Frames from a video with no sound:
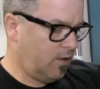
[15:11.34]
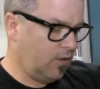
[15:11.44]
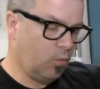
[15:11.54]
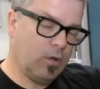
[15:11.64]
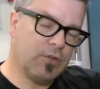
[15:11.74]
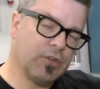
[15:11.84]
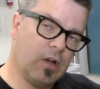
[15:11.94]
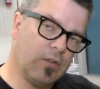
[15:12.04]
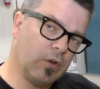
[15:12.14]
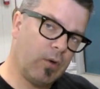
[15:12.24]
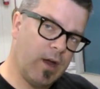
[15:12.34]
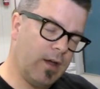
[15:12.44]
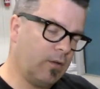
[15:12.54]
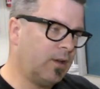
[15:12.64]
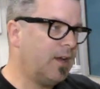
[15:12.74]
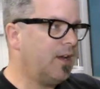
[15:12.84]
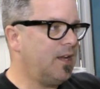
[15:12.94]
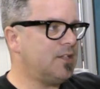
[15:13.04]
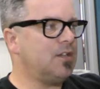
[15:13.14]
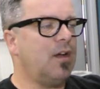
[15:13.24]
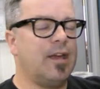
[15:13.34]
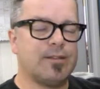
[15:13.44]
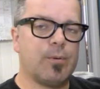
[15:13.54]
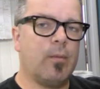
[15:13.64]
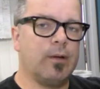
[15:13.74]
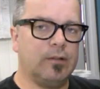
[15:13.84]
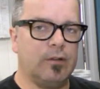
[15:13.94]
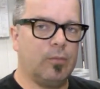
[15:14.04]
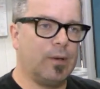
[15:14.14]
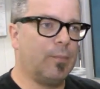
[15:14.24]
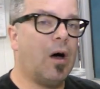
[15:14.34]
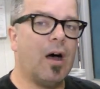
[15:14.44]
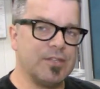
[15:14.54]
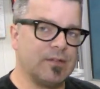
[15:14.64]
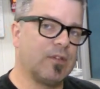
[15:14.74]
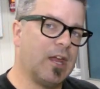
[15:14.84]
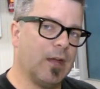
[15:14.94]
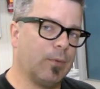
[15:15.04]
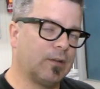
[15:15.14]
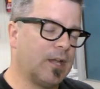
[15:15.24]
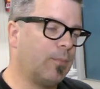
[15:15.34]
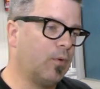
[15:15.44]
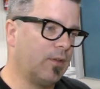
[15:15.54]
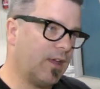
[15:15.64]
and the wheel's on the ground, it still has probably a little bit of positive camber at that point.